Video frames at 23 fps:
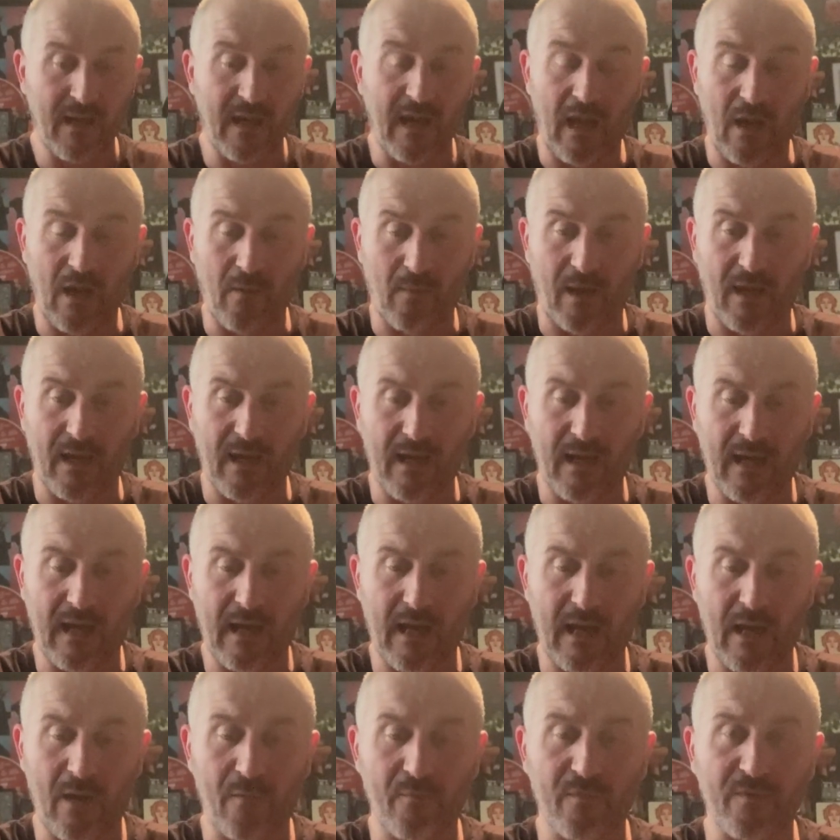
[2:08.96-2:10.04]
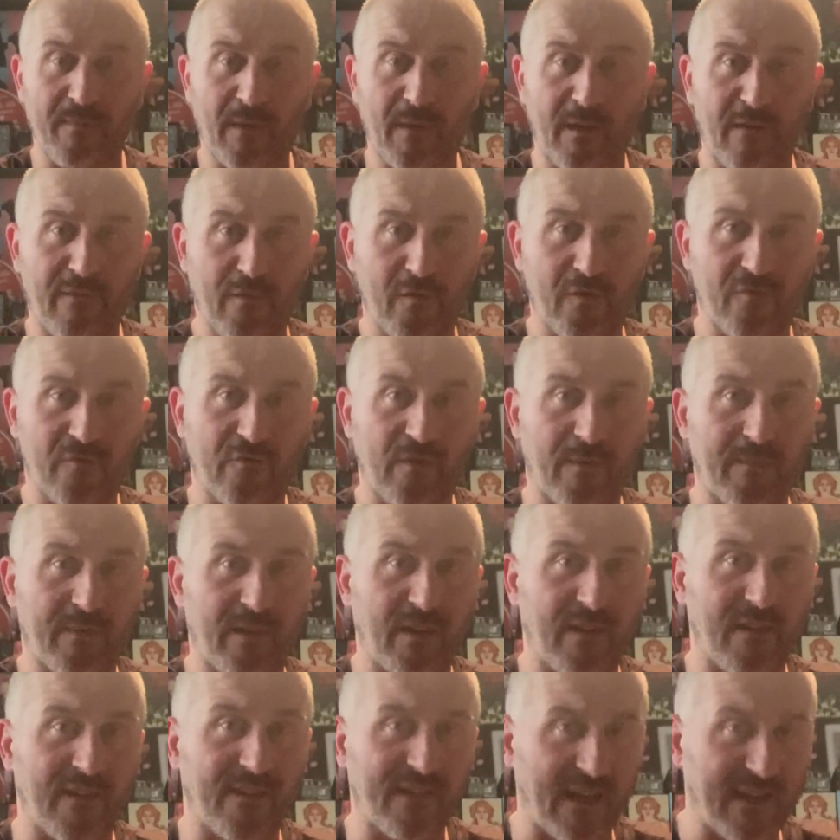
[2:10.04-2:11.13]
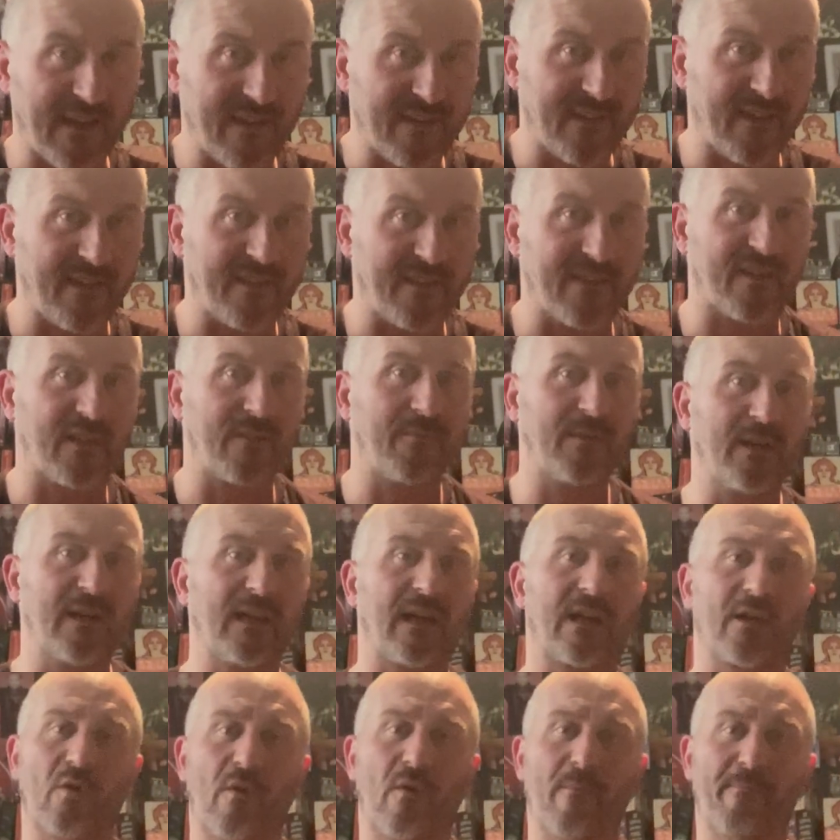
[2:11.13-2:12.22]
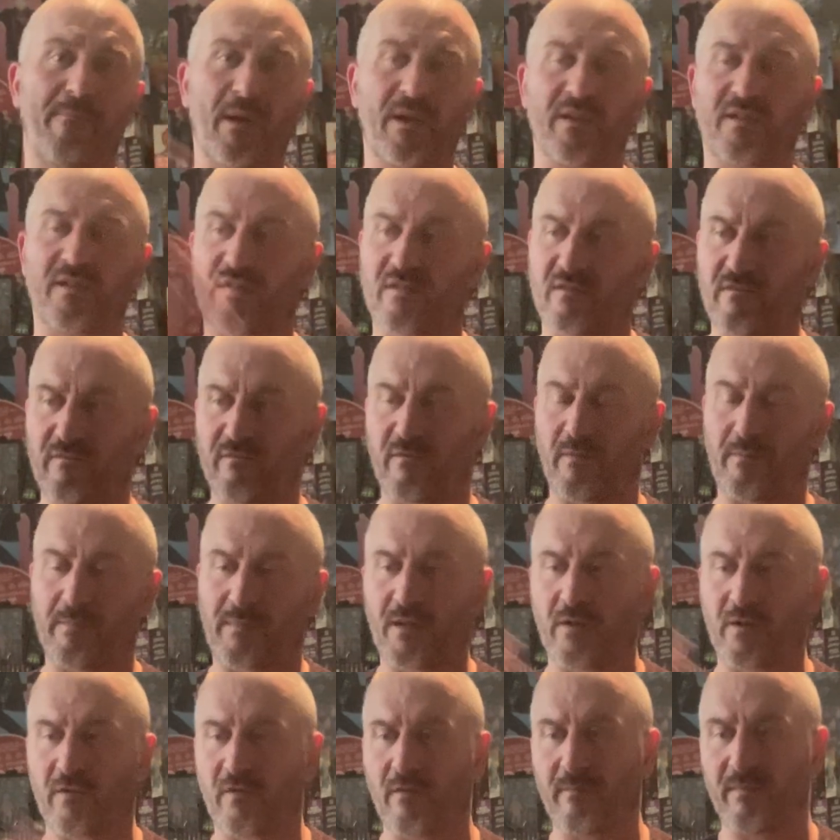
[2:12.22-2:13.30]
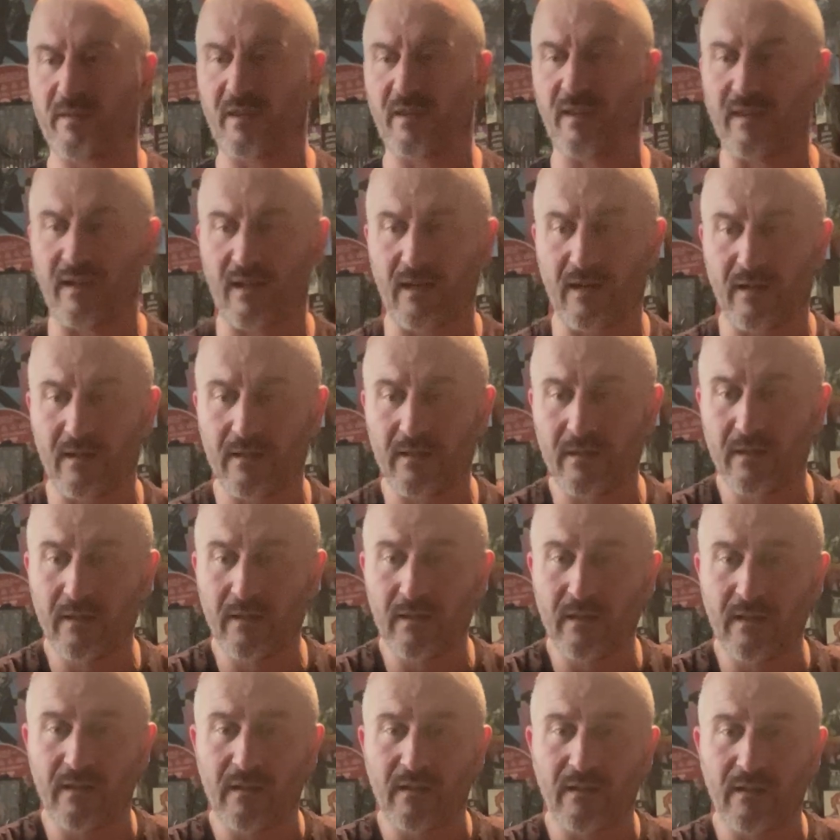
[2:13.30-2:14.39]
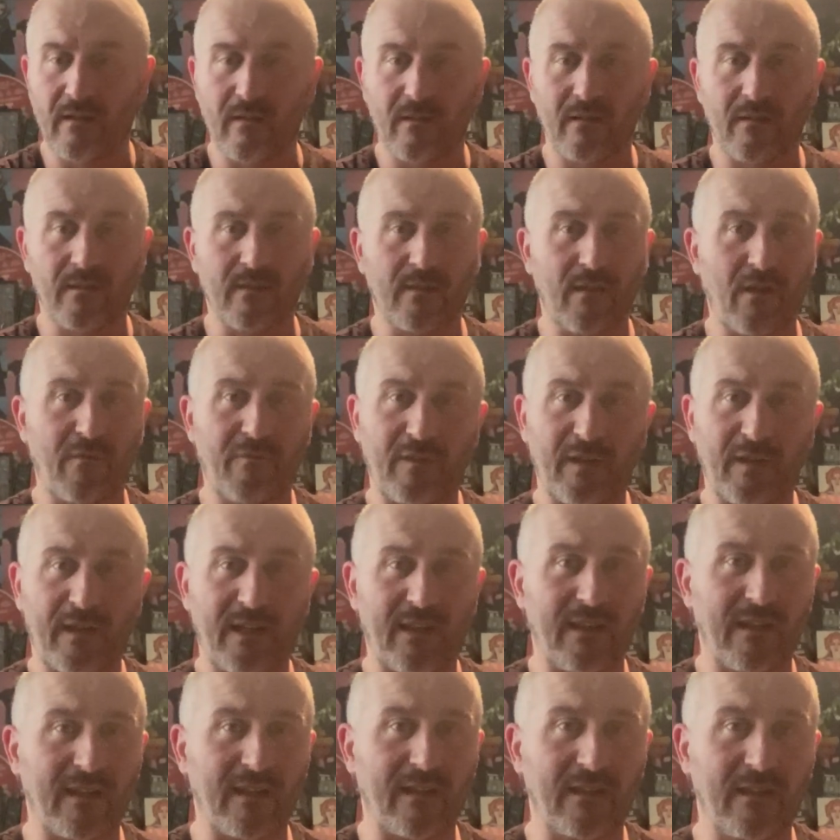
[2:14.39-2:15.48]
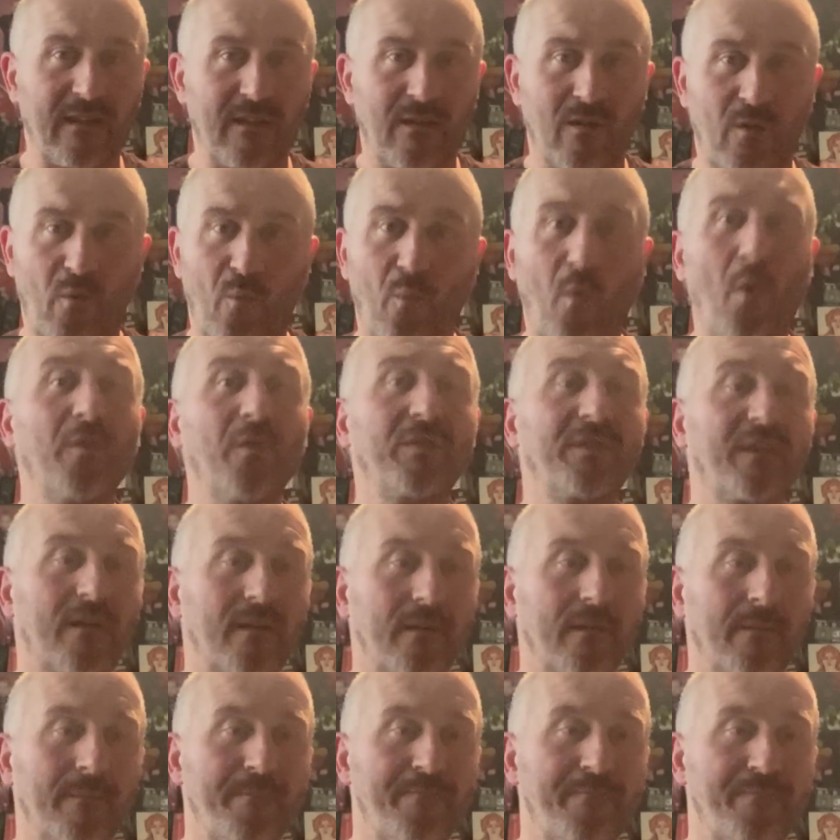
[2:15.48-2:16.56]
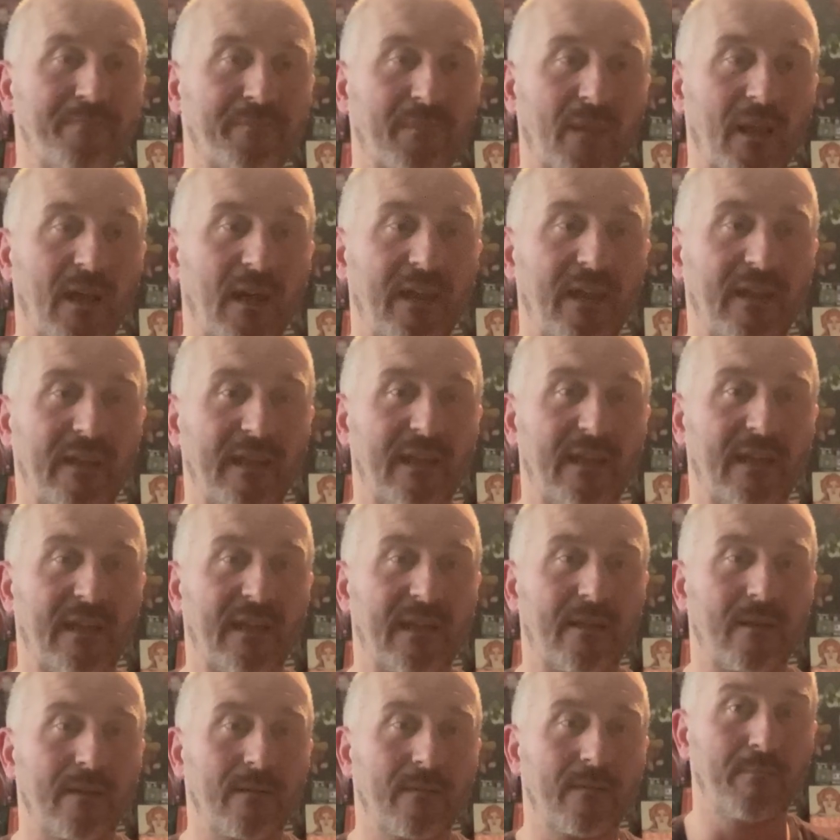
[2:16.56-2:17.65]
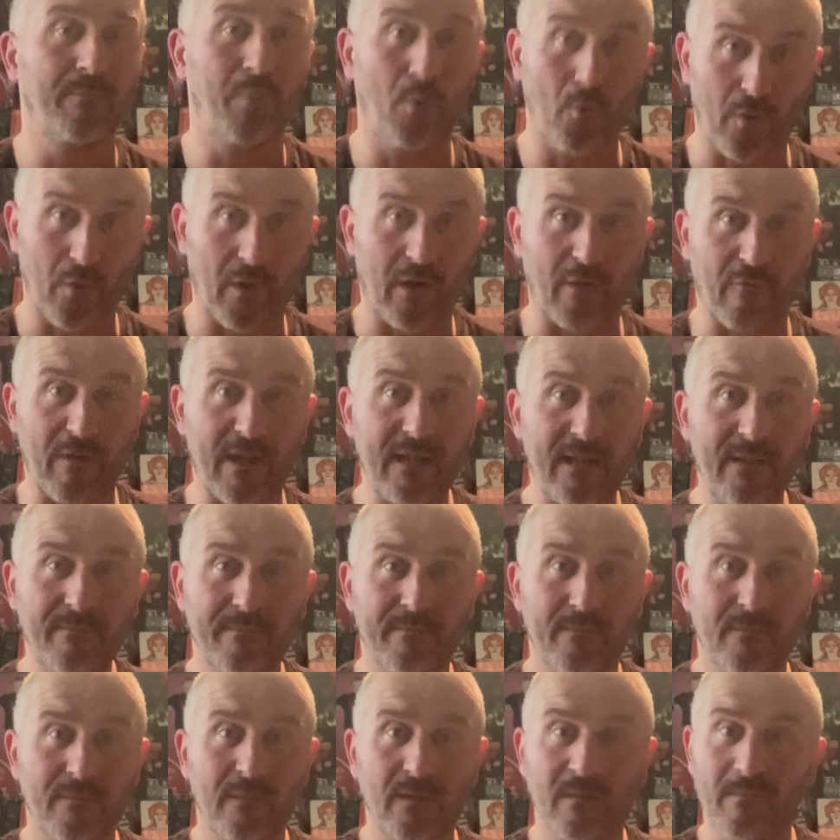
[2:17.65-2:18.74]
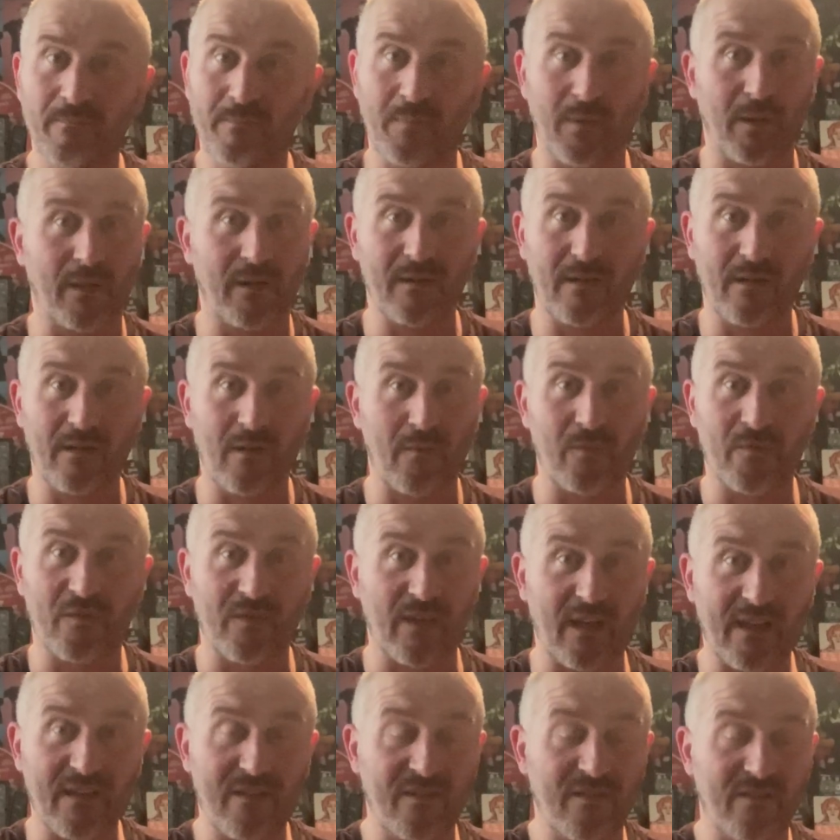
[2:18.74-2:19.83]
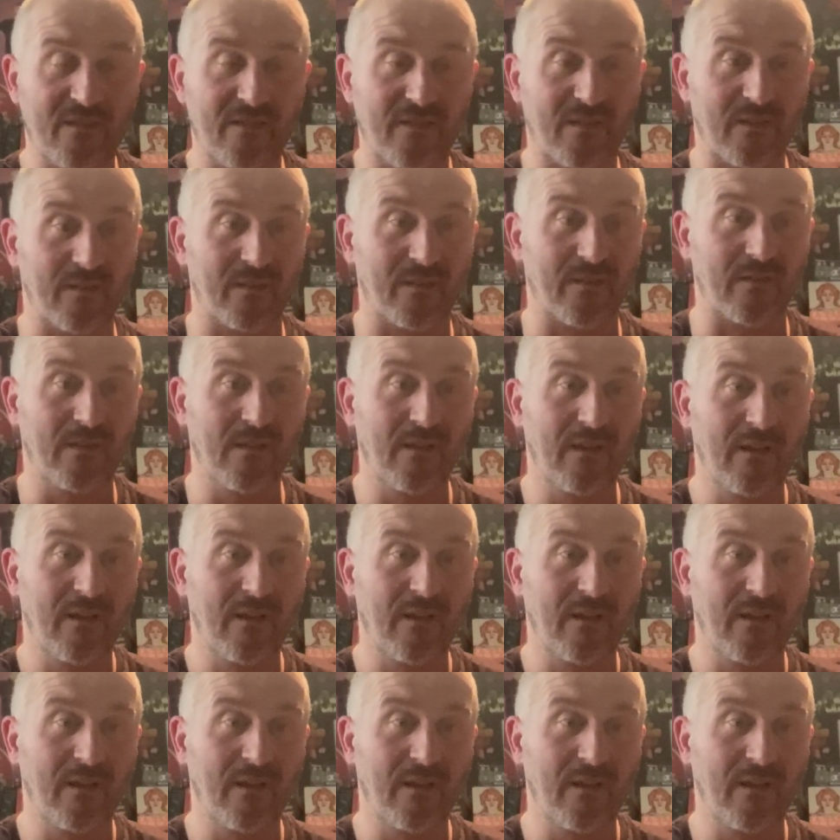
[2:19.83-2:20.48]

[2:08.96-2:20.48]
Anyway, it was my first trip to Tyneside Cinema. I got a bus from Durham to their lovely little wander in the pouring rain. But it was nice to